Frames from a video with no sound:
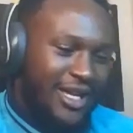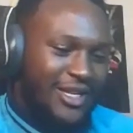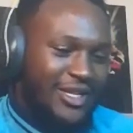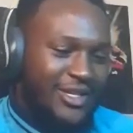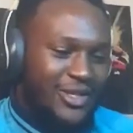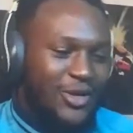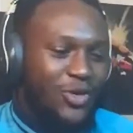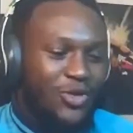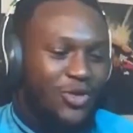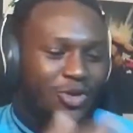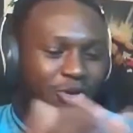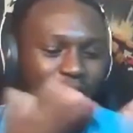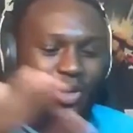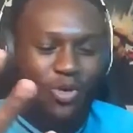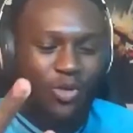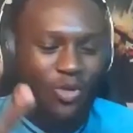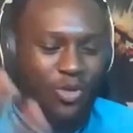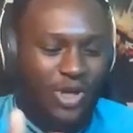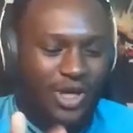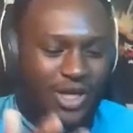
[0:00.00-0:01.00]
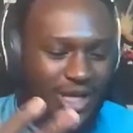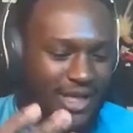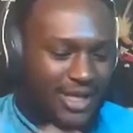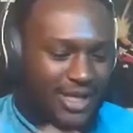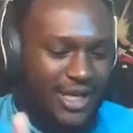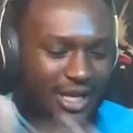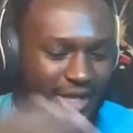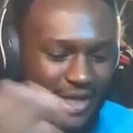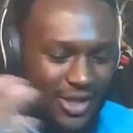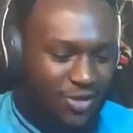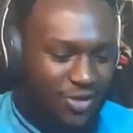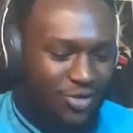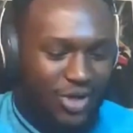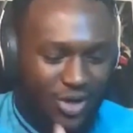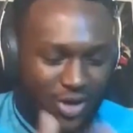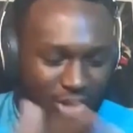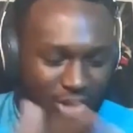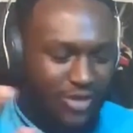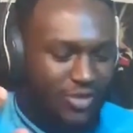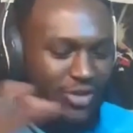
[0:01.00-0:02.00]
So you got all of this history
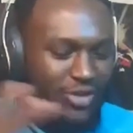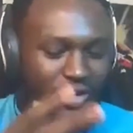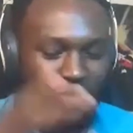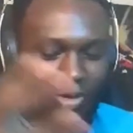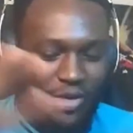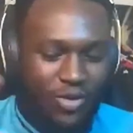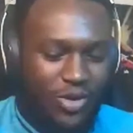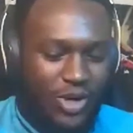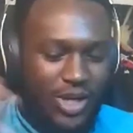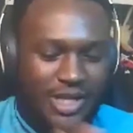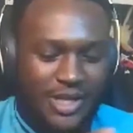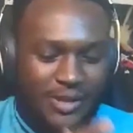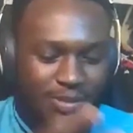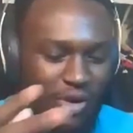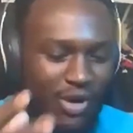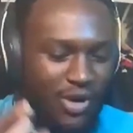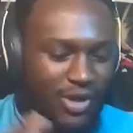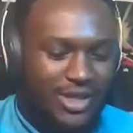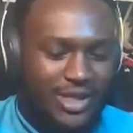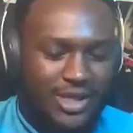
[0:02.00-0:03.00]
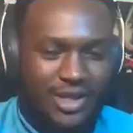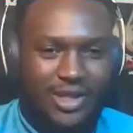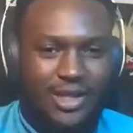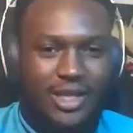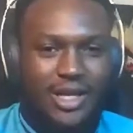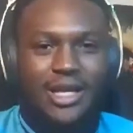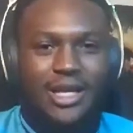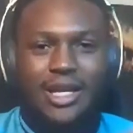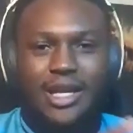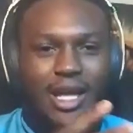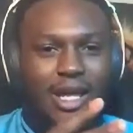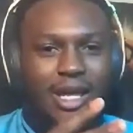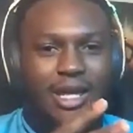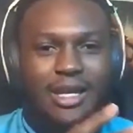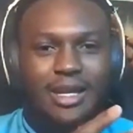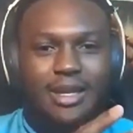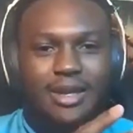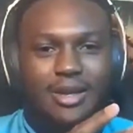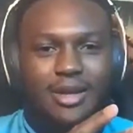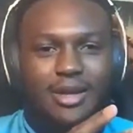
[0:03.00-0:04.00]
going on, you got all of this boxing in
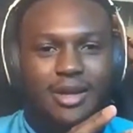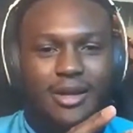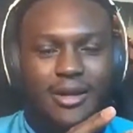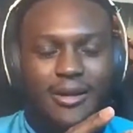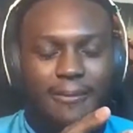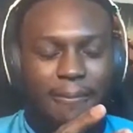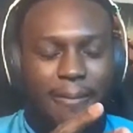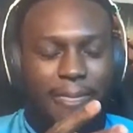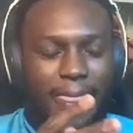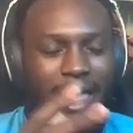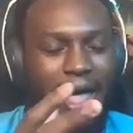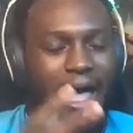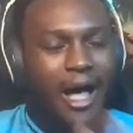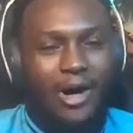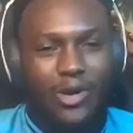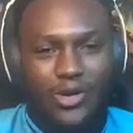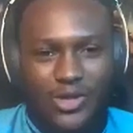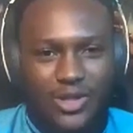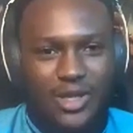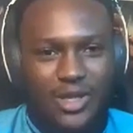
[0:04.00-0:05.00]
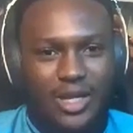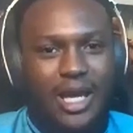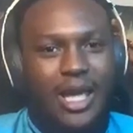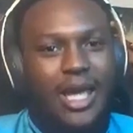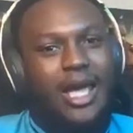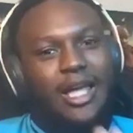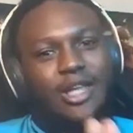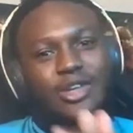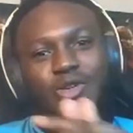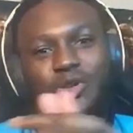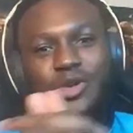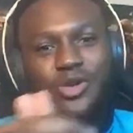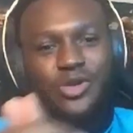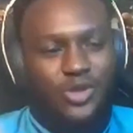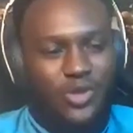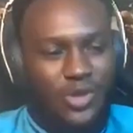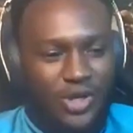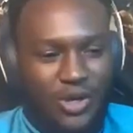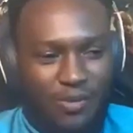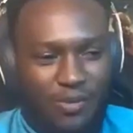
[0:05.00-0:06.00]
the house, and you're
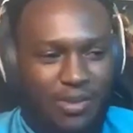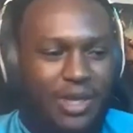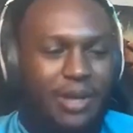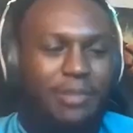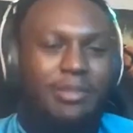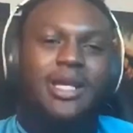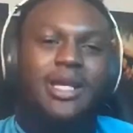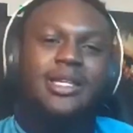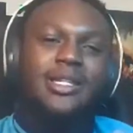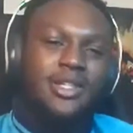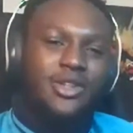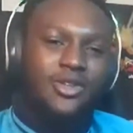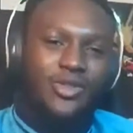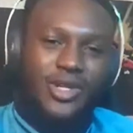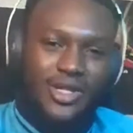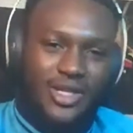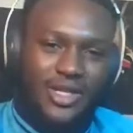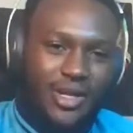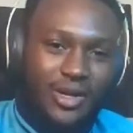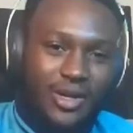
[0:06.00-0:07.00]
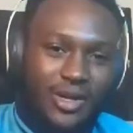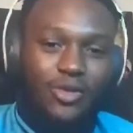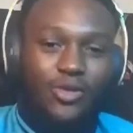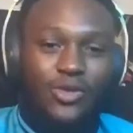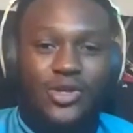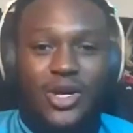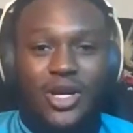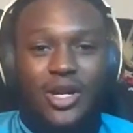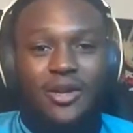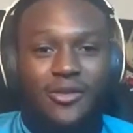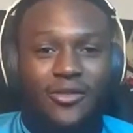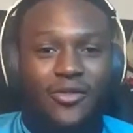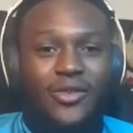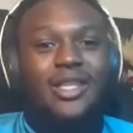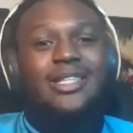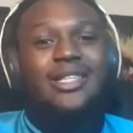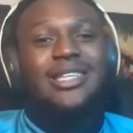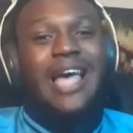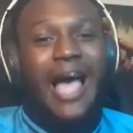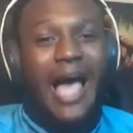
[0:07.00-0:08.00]
doing your BMX and you're into alternative
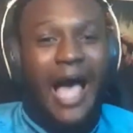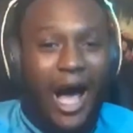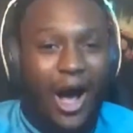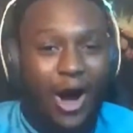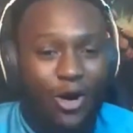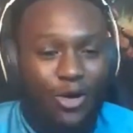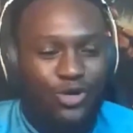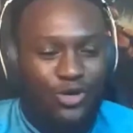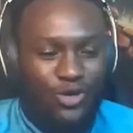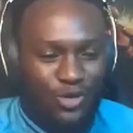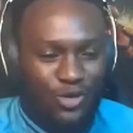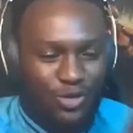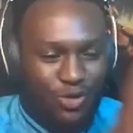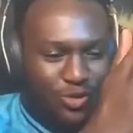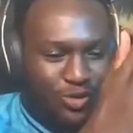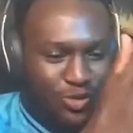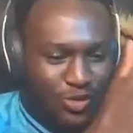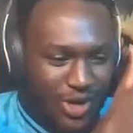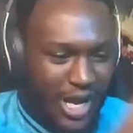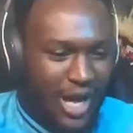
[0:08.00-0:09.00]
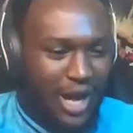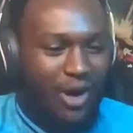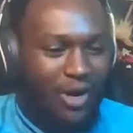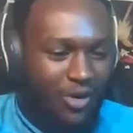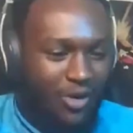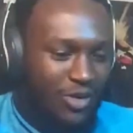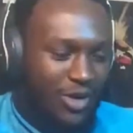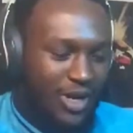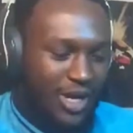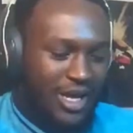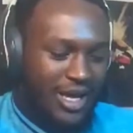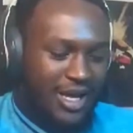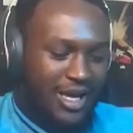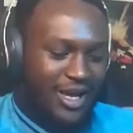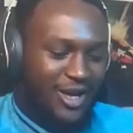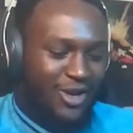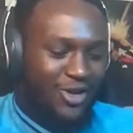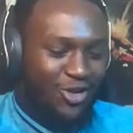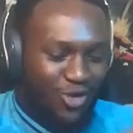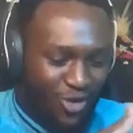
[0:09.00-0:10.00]
things. How do you now
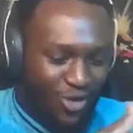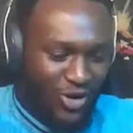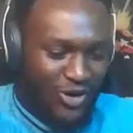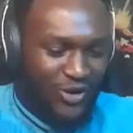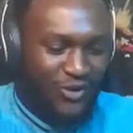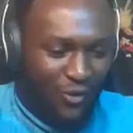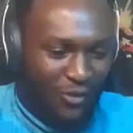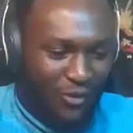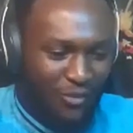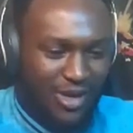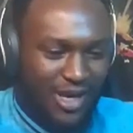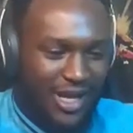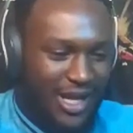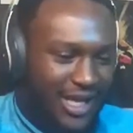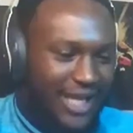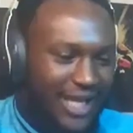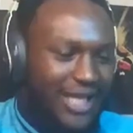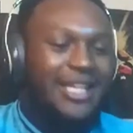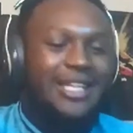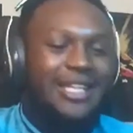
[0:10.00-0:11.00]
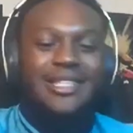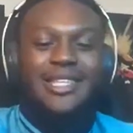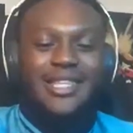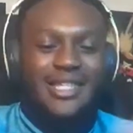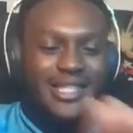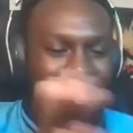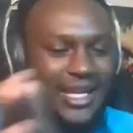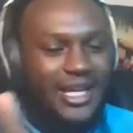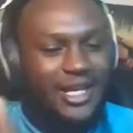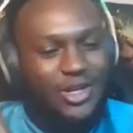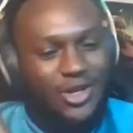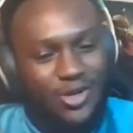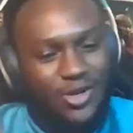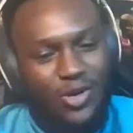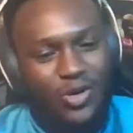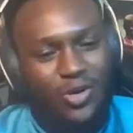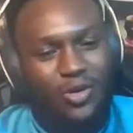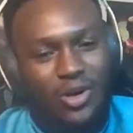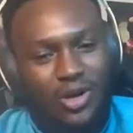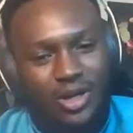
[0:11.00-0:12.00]
cross from that into saying, you
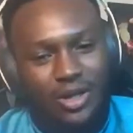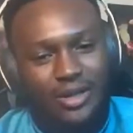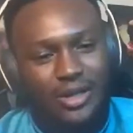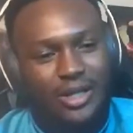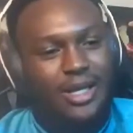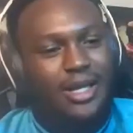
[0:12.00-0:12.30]
know what,